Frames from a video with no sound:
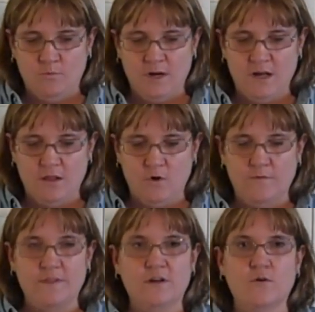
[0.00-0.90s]
Well,
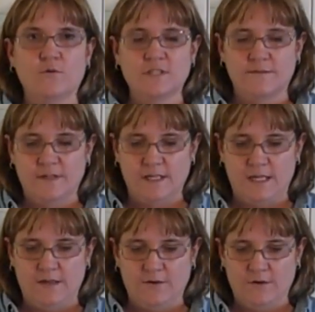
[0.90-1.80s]
over the course of a
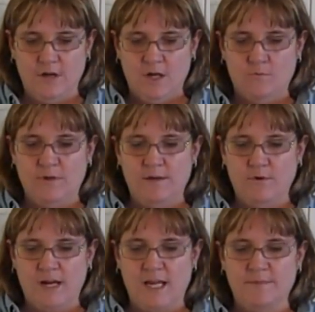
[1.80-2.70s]
year, we
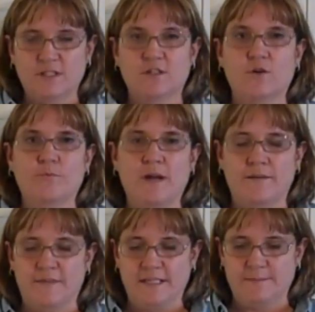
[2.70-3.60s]
were able to
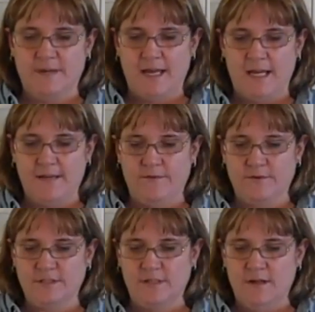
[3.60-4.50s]
correct these
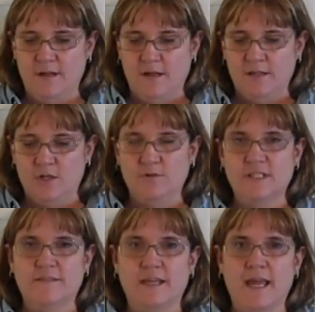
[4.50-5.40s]
behaviors
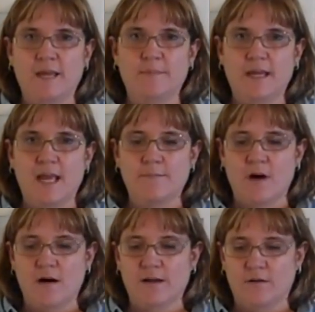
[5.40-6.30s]
using the ABA
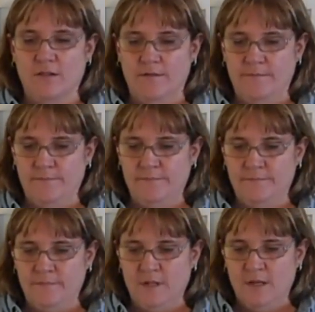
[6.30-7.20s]
model,
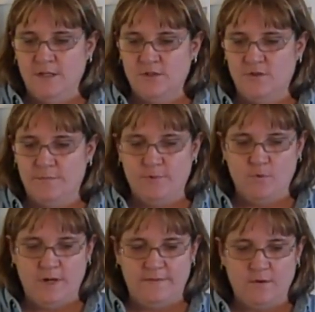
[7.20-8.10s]
to the
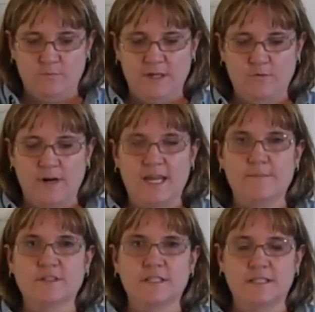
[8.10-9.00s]
point that we were
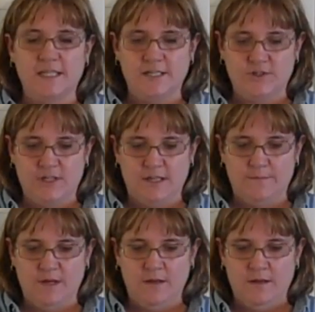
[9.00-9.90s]
able to teach
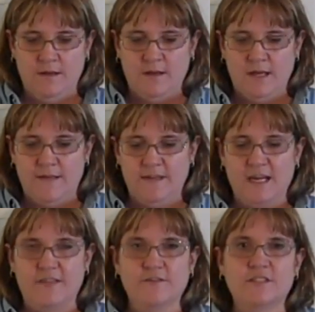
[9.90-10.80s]
him and
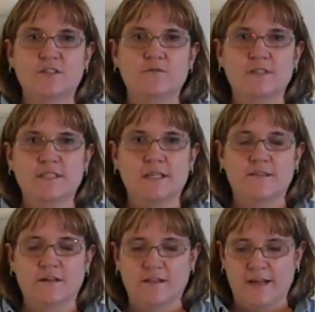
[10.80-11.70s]
the other students
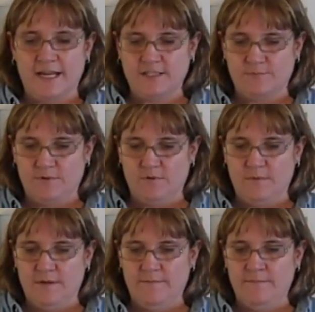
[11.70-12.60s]
in the classroom.